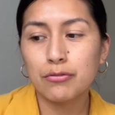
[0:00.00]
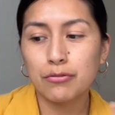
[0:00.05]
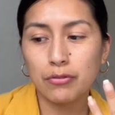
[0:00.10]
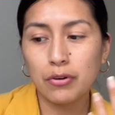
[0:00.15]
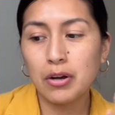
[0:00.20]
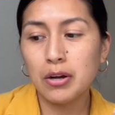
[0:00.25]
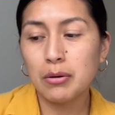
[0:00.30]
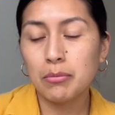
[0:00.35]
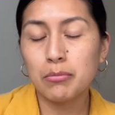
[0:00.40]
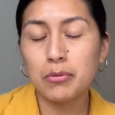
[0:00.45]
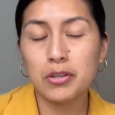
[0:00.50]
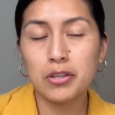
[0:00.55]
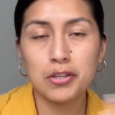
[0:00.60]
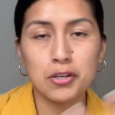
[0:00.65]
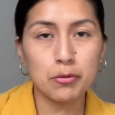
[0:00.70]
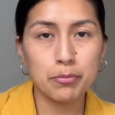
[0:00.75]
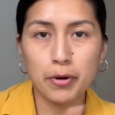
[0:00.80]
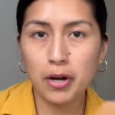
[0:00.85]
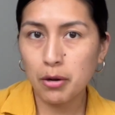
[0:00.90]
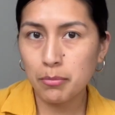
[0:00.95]
from the
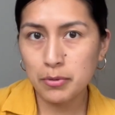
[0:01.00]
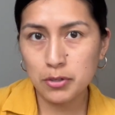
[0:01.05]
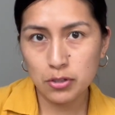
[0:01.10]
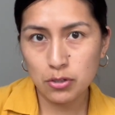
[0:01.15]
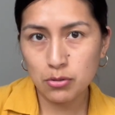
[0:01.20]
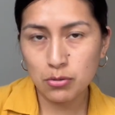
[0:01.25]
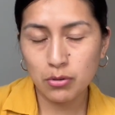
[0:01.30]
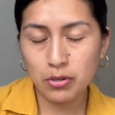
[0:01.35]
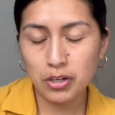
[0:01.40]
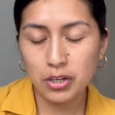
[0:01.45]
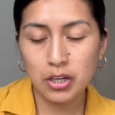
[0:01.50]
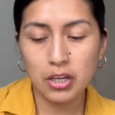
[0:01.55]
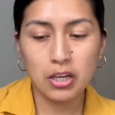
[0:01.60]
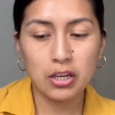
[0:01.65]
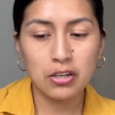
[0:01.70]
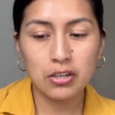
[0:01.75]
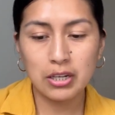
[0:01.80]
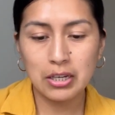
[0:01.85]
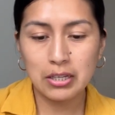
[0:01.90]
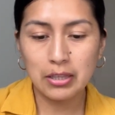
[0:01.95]
department store
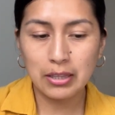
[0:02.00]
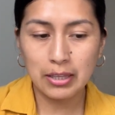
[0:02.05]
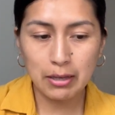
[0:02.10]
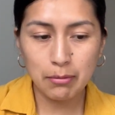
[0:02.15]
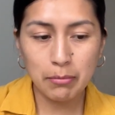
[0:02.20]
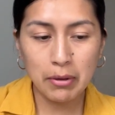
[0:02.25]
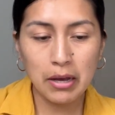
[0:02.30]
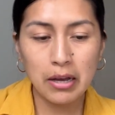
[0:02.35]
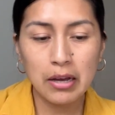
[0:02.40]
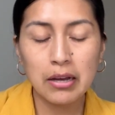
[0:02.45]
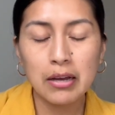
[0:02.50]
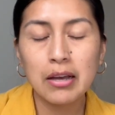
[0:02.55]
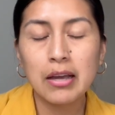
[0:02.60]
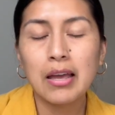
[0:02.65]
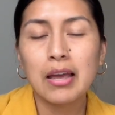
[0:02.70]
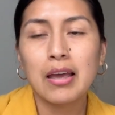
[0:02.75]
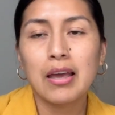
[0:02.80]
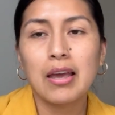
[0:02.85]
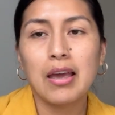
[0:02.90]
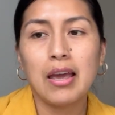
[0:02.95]
here in Lima,
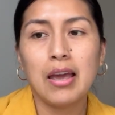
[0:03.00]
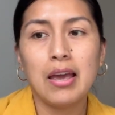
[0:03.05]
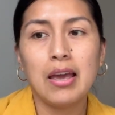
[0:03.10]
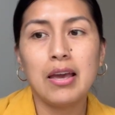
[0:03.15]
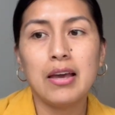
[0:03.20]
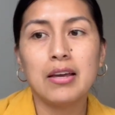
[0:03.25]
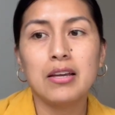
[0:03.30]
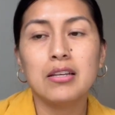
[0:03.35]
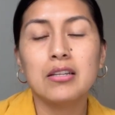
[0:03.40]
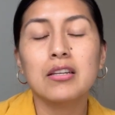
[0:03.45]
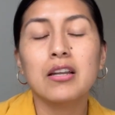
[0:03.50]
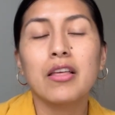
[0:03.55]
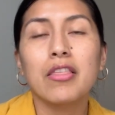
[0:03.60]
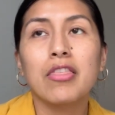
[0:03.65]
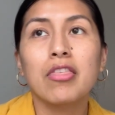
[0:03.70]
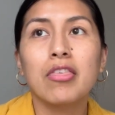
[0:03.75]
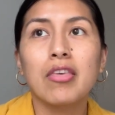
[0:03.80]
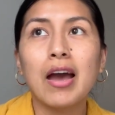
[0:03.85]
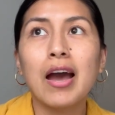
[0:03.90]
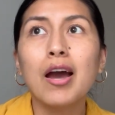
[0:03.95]
and
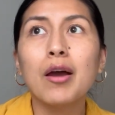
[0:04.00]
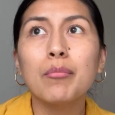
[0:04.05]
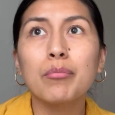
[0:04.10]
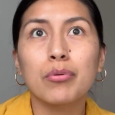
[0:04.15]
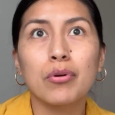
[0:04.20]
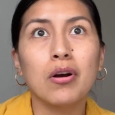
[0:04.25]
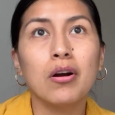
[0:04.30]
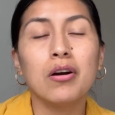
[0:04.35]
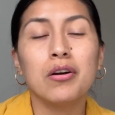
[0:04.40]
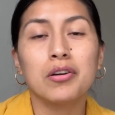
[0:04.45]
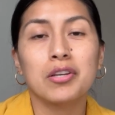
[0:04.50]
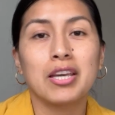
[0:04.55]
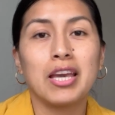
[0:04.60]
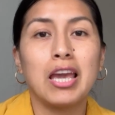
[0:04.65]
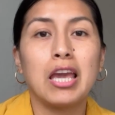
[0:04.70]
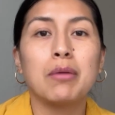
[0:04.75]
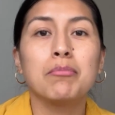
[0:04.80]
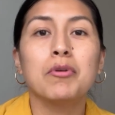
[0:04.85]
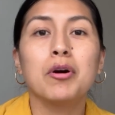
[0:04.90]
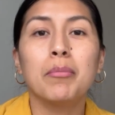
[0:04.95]
that bra
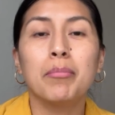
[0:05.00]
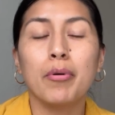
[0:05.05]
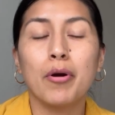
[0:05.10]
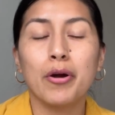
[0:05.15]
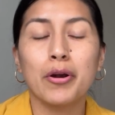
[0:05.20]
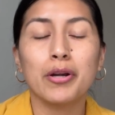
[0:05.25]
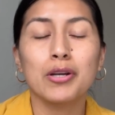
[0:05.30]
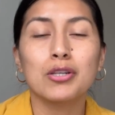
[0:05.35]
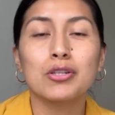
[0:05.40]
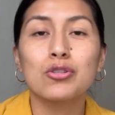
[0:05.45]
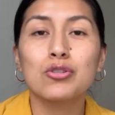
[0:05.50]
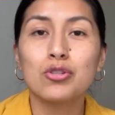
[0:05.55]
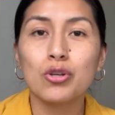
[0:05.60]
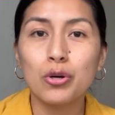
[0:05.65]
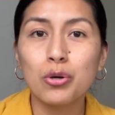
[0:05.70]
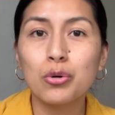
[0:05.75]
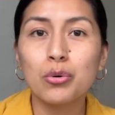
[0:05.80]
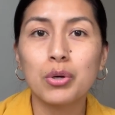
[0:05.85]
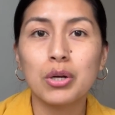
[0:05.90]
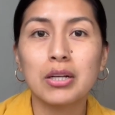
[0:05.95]
came apart
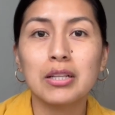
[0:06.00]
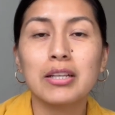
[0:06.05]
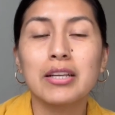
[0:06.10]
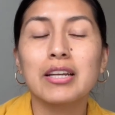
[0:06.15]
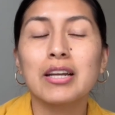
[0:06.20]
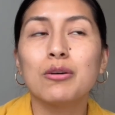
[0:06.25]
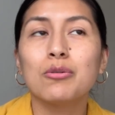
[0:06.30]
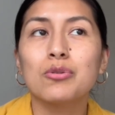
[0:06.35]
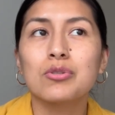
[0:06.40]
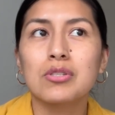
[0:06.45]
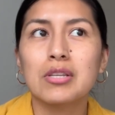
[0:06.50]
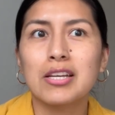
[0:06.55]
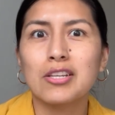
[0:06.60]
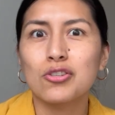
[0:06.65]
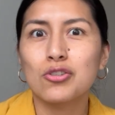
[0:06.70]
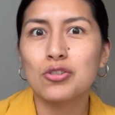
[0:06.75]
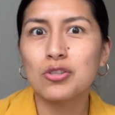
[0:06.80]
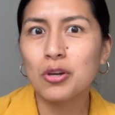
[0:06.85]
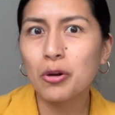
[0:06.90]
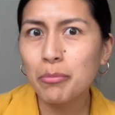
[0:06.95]
so quickly, and I was like
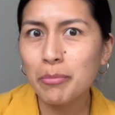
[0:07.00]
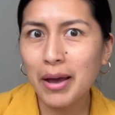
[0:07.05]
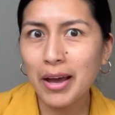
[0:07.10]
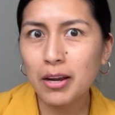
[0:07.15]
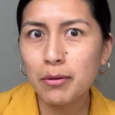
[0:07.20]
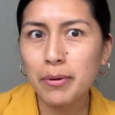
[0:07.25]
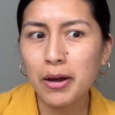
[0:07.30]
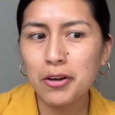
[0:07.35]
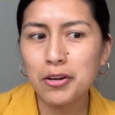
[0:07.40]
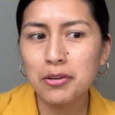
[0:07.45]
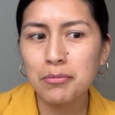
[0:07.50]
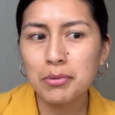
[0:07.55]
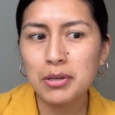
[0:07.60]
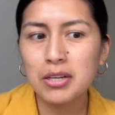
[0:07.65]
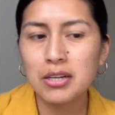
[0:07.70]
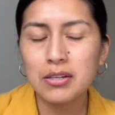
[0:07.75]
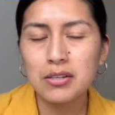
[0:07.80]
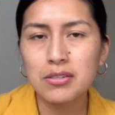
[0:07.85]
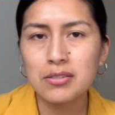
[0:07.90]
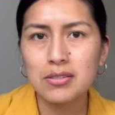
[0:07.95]
so mad about it
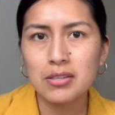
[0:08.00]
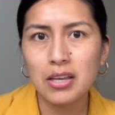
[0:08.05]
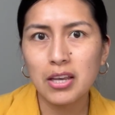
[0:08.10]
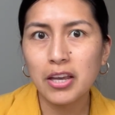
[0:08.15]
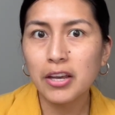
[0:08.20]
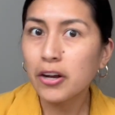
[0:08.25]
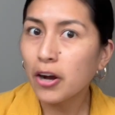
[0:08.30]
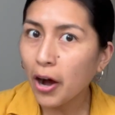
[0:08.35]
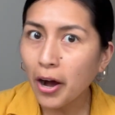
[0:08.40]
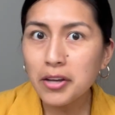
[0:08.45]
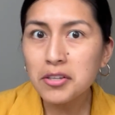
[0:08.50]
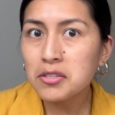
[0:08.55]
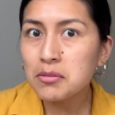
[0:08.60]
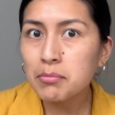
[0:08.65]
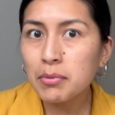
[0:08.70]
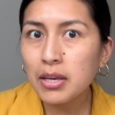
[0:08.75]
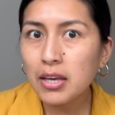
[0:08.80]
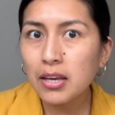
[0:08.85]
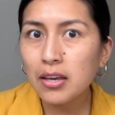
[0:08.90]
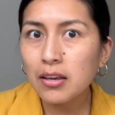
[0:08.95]
because it cost
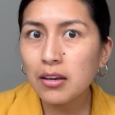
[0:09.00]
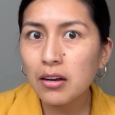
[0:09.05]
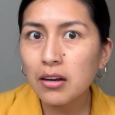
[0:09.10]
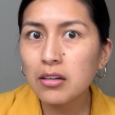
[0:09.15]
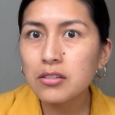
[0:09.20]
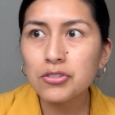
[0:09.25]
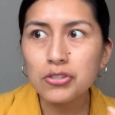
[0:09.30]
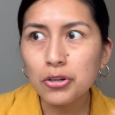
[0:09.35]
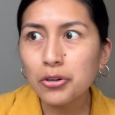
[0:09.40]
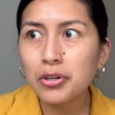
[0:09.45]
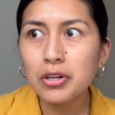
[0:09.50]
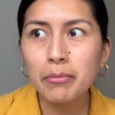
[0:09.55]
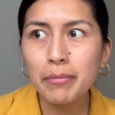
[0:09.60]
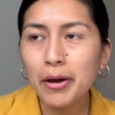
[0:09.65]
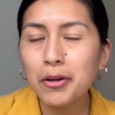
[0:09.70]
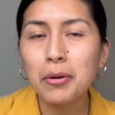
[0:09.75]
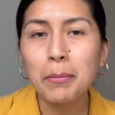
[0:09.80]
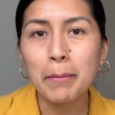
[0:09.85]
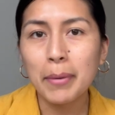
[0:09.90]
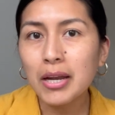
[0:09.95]
me a certain
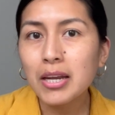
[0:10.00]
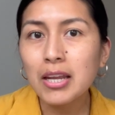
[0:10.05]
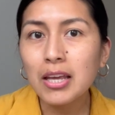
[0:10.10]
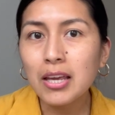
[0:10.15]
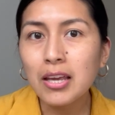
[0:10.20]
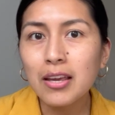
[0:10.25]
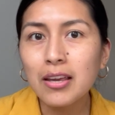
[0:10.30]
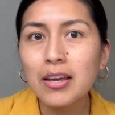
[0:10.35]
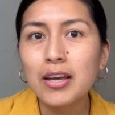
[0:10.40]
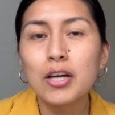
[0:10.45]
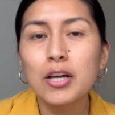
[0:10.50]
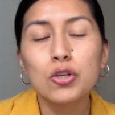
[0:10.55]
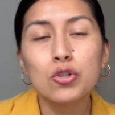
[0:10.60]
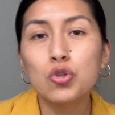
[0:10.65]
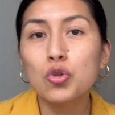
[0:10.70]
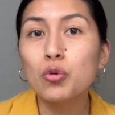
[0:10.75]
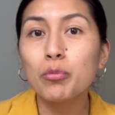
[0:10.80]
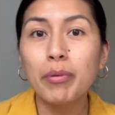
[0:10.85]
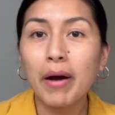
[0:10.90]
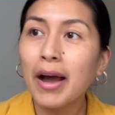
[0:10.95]
amount of money
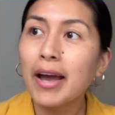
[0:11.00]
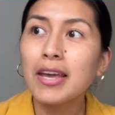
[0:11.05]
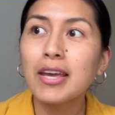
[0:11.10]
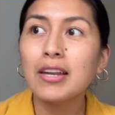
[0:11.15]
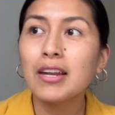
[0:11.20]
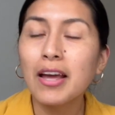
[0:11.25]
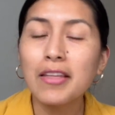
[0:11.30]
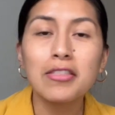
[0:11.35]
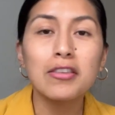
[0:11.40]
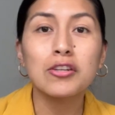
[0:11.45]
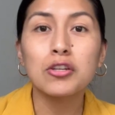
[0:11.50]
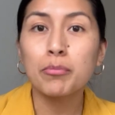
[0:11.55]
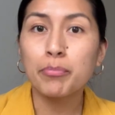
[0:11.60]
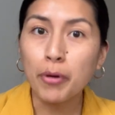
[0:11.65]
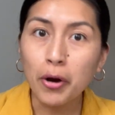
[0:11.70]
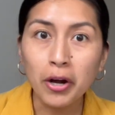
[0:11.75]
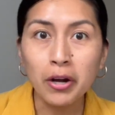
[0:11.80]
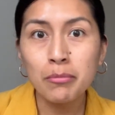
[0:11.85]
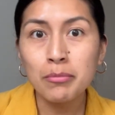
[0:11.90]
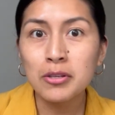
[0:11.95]
to buy it at the
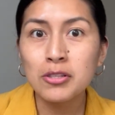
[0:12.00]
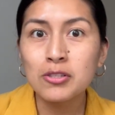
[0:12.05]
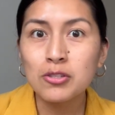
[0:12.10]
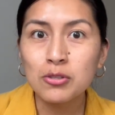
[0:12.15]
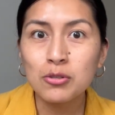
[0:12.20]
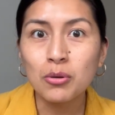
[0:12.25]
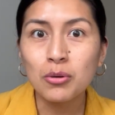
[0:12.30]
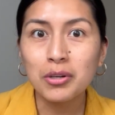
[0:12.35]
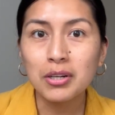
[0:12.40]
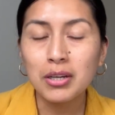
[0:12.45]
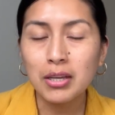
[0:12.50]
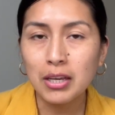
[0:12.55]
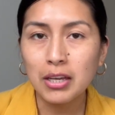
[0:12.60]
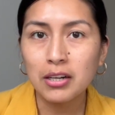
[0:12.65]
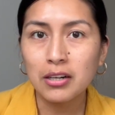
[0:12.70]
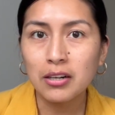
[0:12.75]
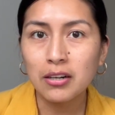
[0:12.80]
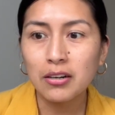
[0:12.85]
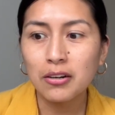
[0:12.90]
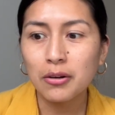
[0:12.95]
department store
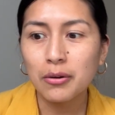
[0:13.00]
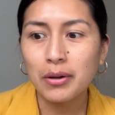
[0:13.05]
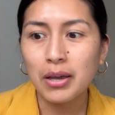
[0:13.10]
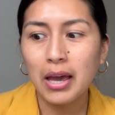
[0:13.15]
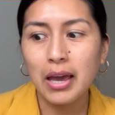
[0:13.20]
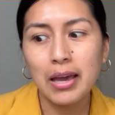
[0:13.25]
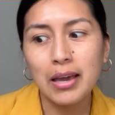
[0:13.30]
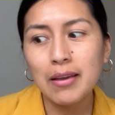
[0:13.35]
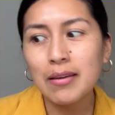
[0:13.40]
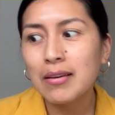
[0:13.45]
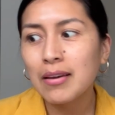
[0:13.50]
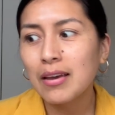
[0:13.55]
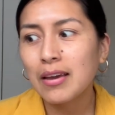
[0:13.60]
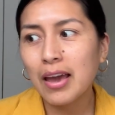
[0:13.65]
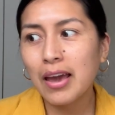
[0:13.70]
here, okay?